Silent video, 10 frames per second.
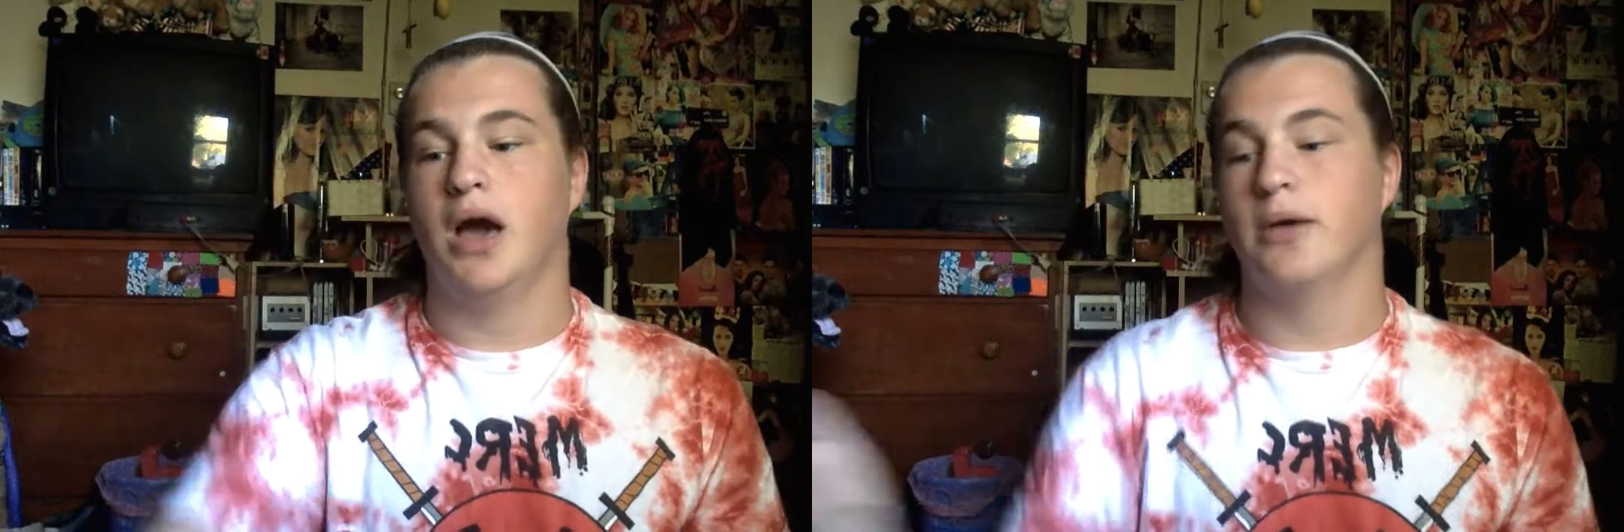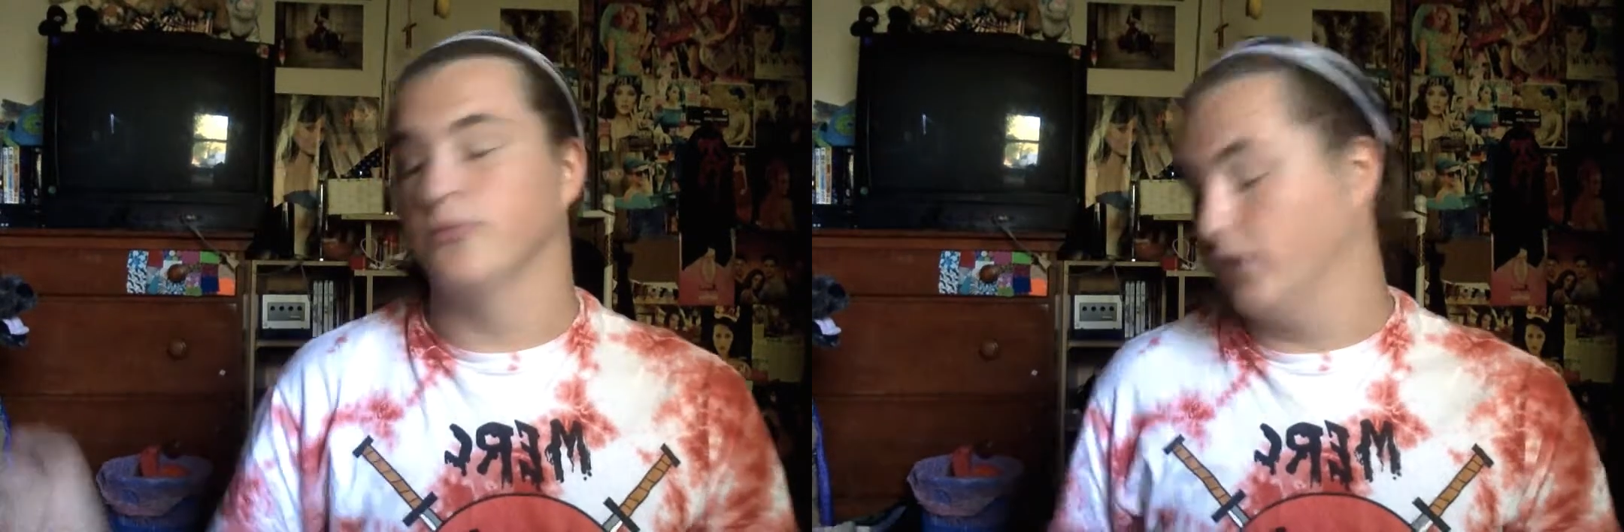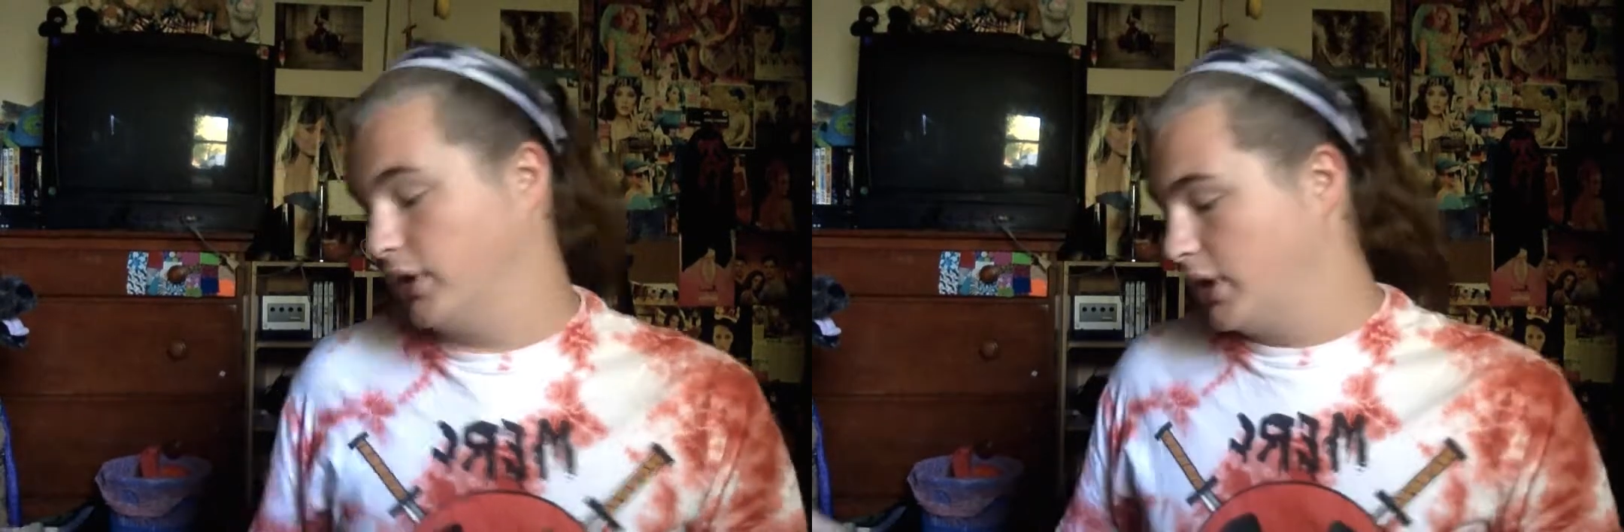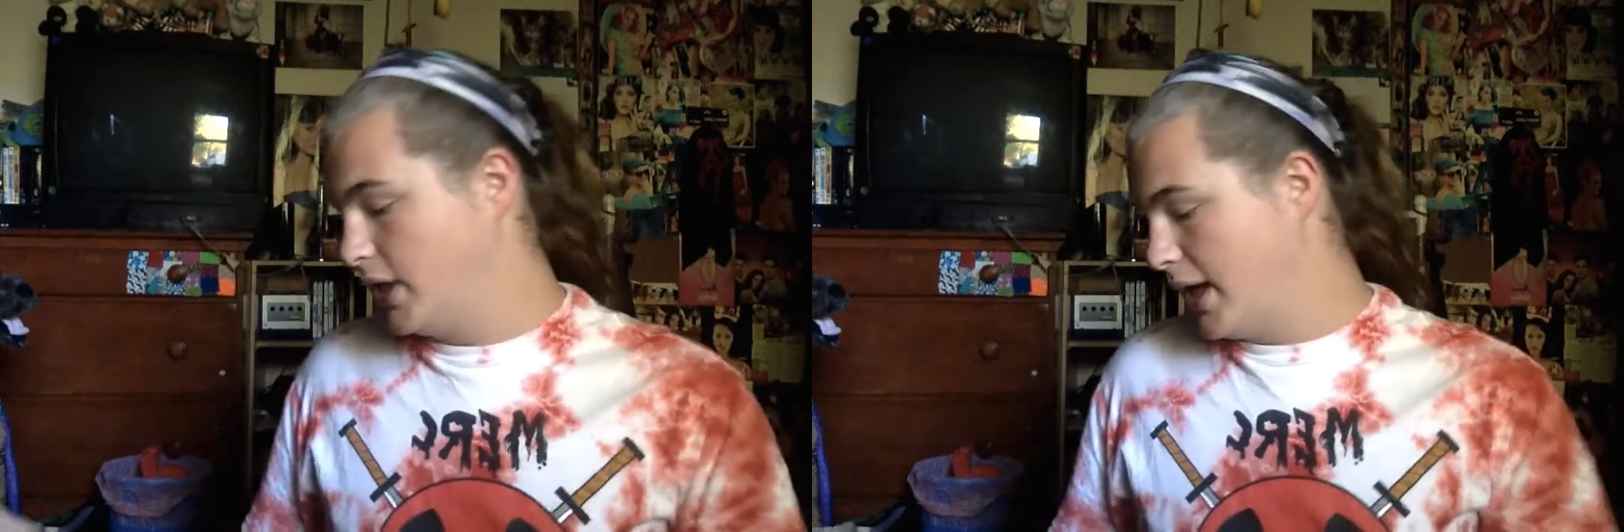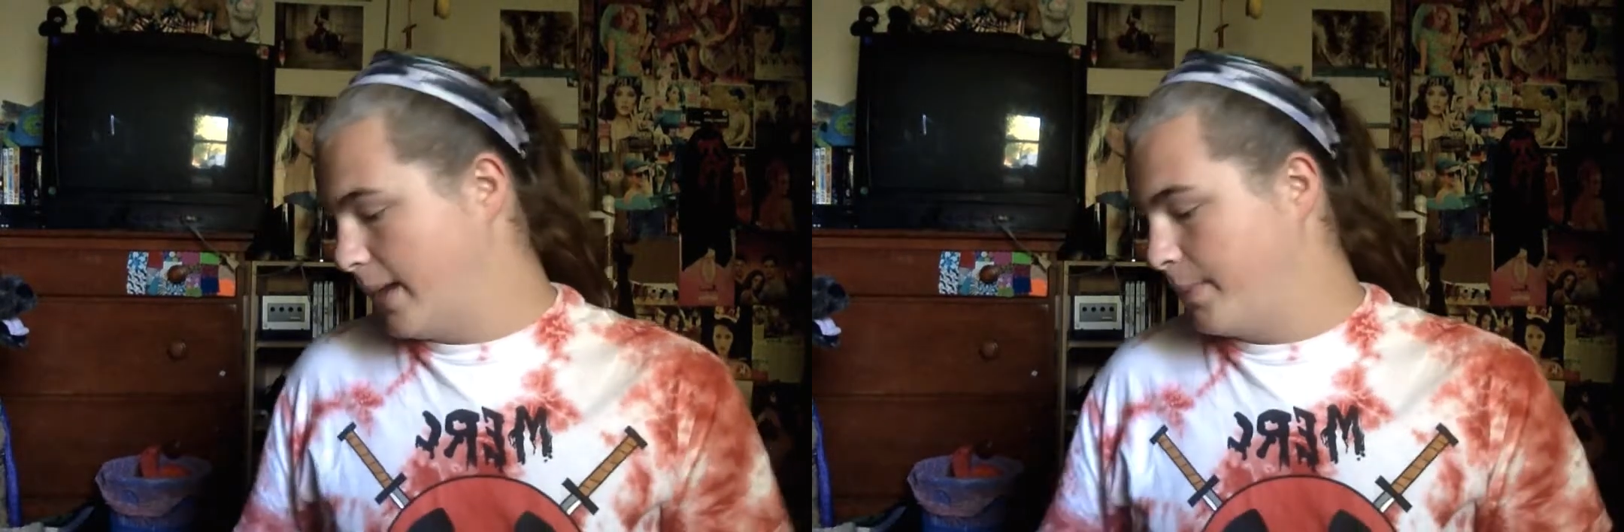I'm really
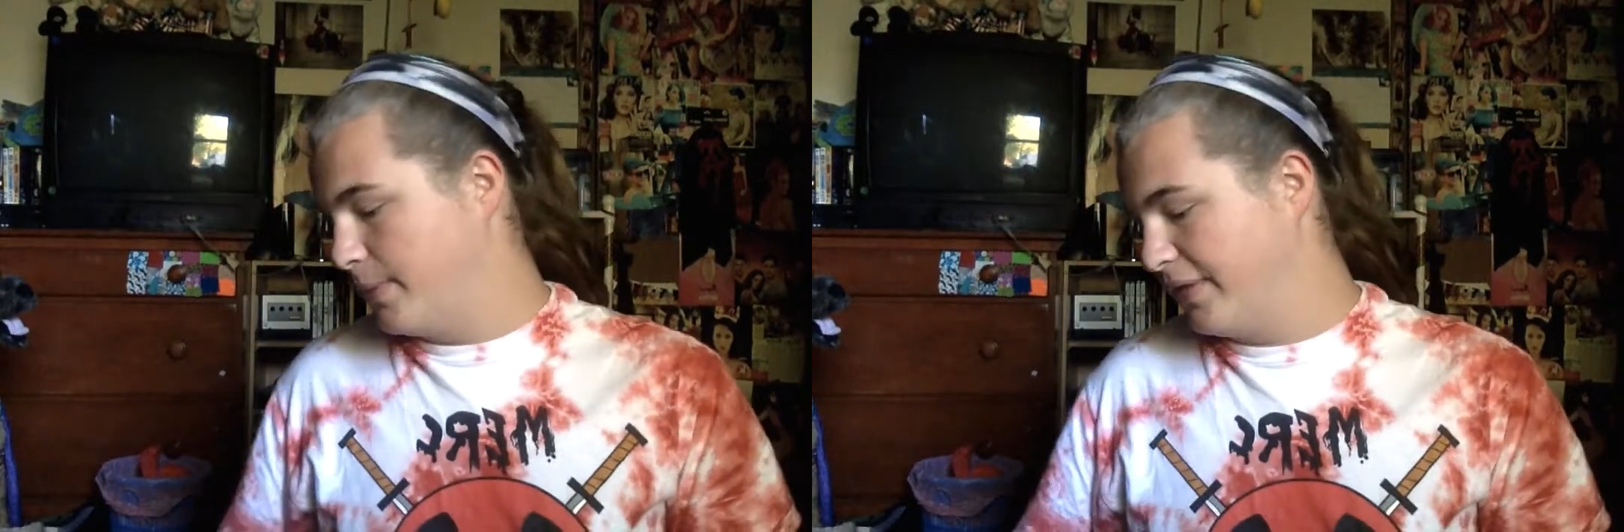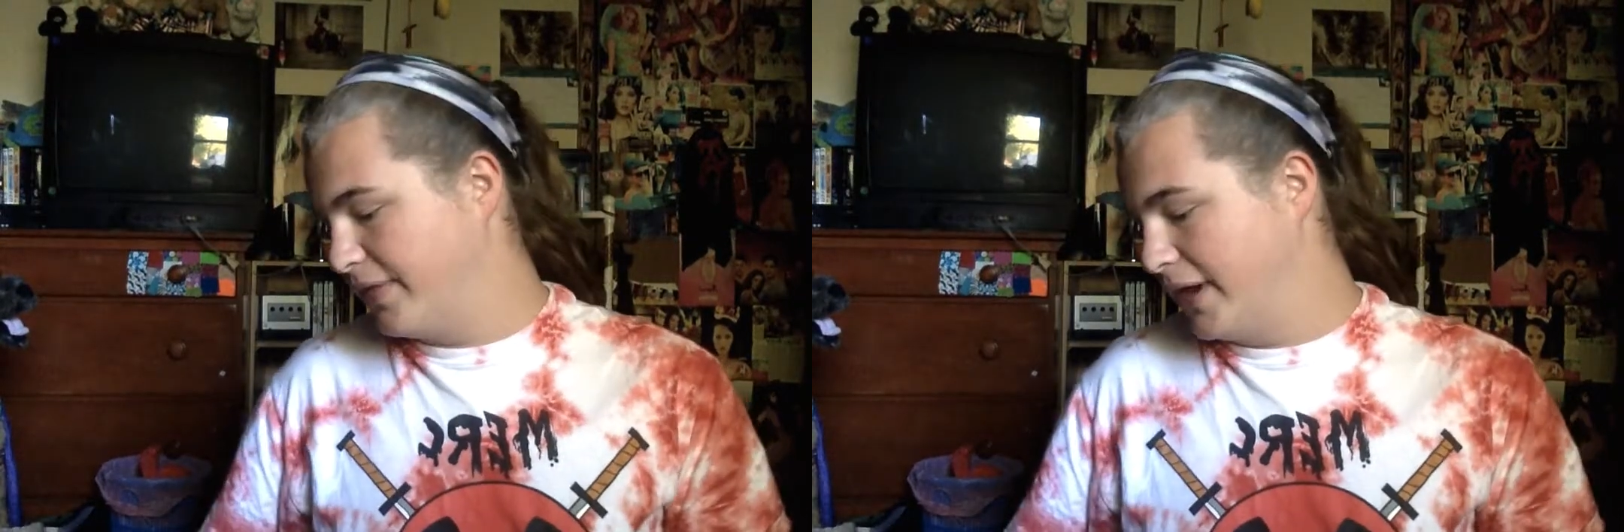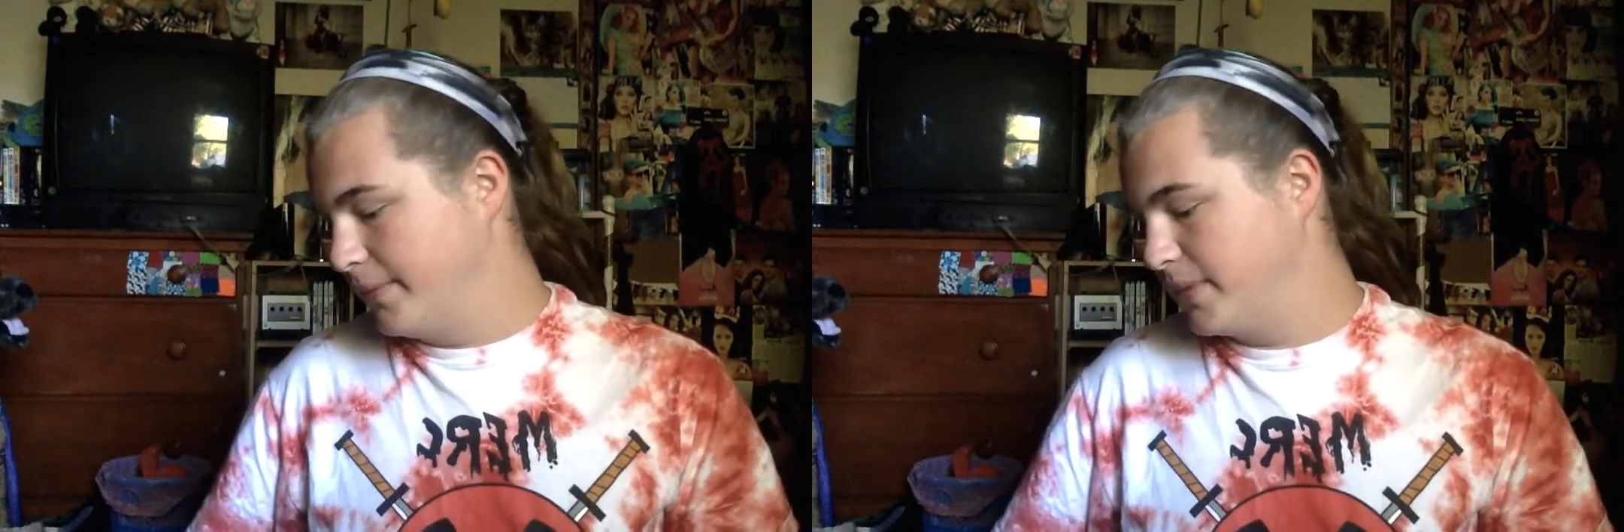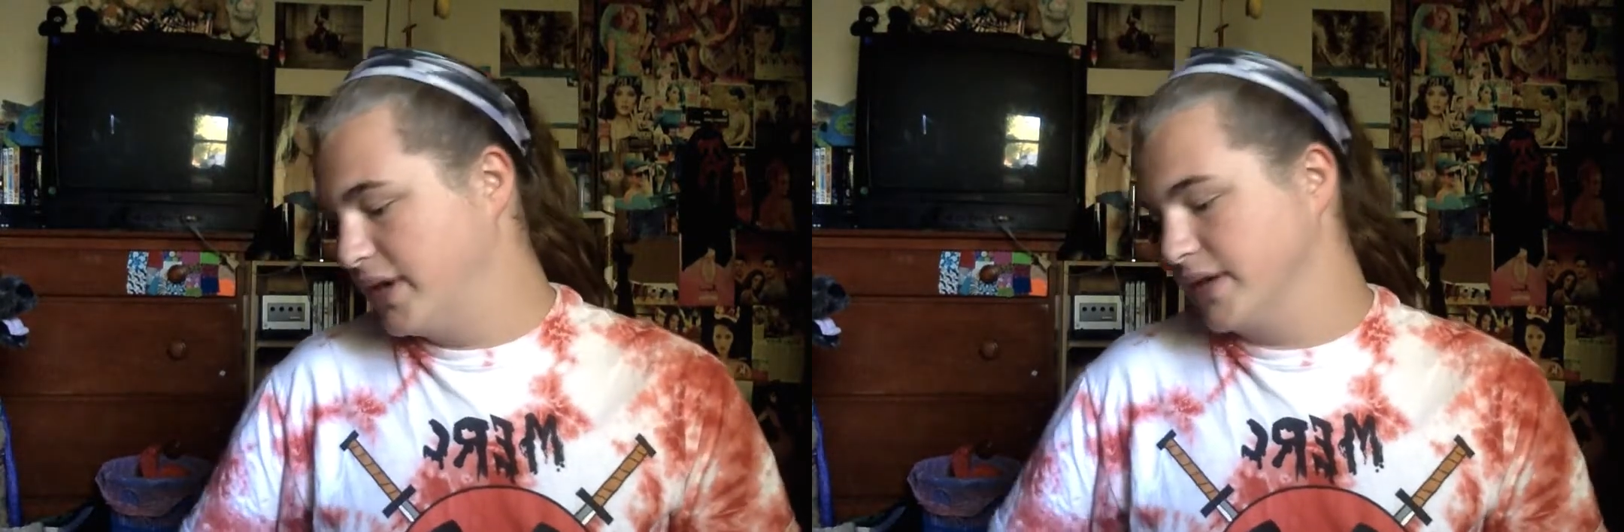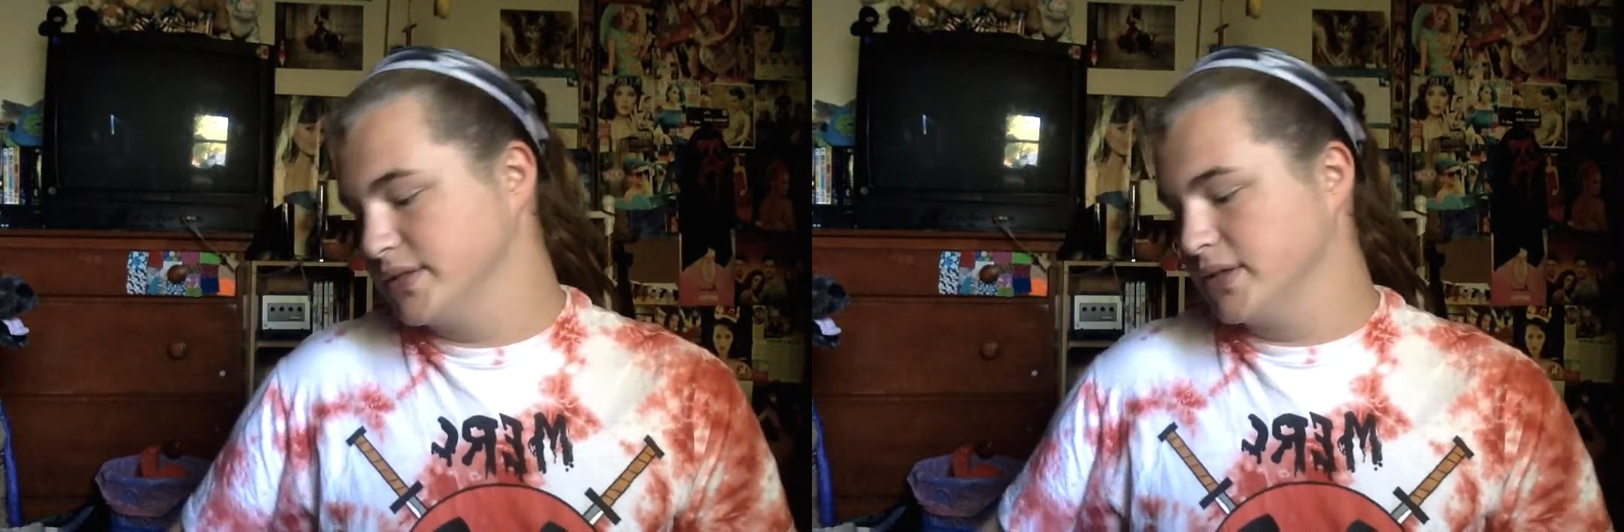happy about that
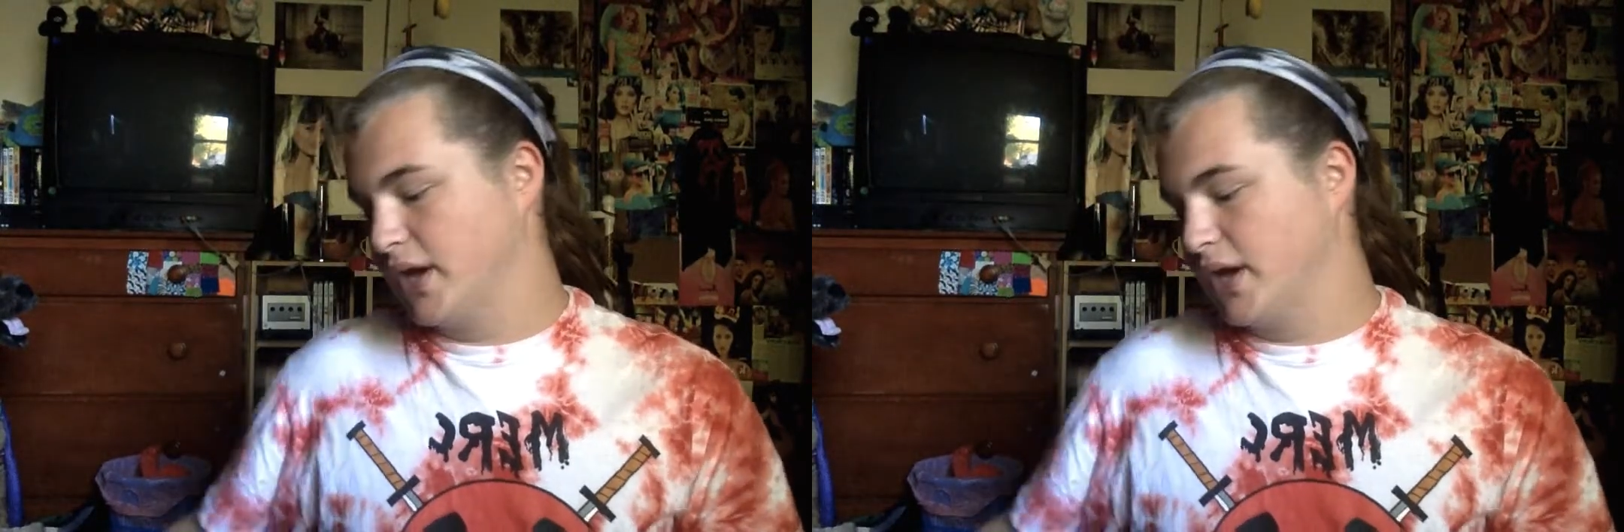because